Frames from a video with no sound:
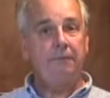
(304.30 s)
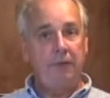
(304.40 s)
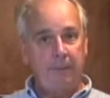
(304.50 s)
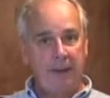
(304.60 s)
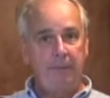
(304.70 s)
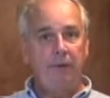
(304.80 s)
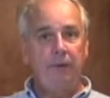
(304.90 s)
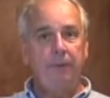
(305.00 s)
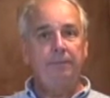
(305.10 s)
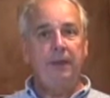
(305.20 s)

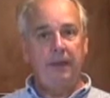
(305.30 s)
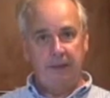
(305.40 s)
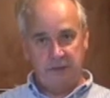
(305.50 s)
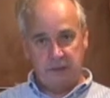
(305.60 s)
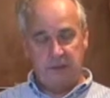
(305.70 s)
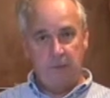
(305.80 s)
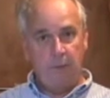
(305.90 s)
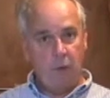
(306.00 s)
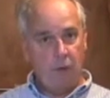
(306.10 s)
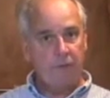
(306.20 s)
remember is the
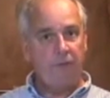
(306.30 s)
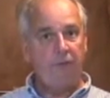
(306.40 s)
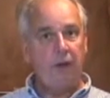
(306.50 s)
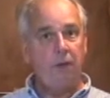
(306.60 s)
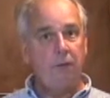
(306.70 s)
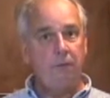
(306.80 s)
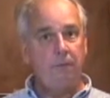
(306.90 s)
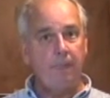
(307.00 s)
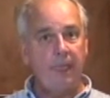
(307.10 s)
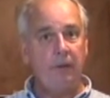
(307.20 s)
more flow
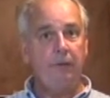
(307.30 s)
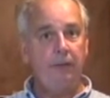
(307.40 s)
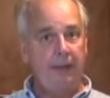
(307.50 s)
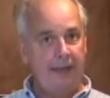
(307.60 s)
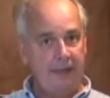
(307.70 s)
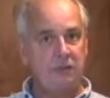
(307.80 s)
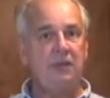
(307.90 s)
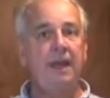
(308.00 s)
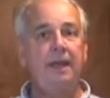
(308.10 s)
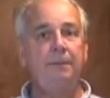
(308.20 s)
or the less
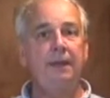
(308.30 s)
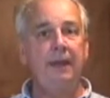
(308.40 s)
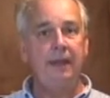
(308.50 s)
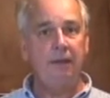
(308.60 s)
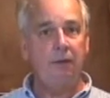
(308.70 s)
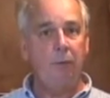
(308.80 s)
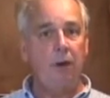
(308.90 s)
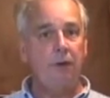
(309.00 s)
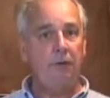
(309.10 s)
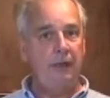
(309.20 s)
time in the
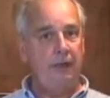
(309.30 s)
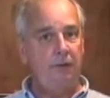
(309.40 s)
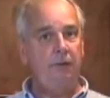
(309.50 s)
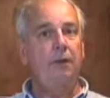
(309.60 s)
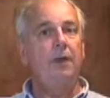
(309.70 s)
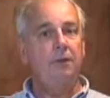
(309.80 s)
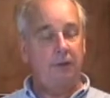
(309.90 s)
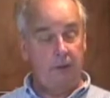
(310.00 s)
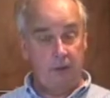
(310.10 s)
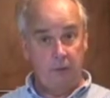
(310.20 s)
water heater,
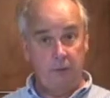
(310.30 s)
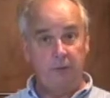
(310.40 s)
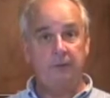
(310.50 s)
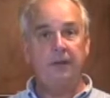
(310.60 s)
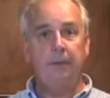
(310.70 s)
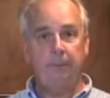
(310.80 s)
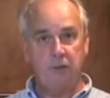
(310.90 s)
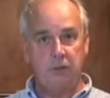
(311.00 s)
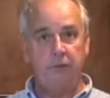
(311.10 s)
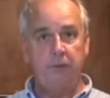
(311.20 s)
the lower the
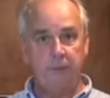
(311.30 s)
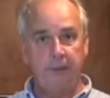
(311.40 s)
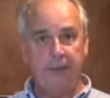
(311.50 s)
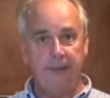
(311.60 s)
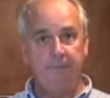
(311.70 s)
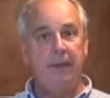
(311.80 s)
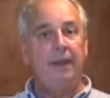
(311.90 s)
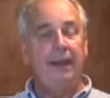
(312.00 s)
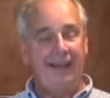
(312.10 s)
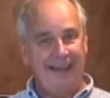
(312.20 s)
temperature will be.
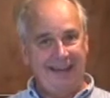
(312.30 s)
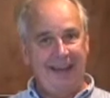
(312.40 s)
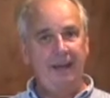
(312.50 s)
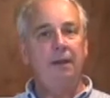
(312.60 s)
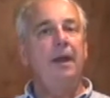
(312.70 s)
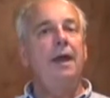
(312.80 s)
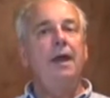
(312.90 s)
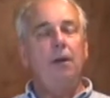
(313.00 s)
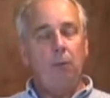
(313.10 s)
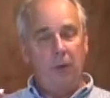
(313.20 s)
And again,
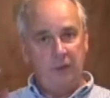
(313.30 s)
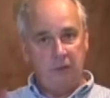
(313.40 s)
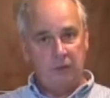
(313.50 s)
when you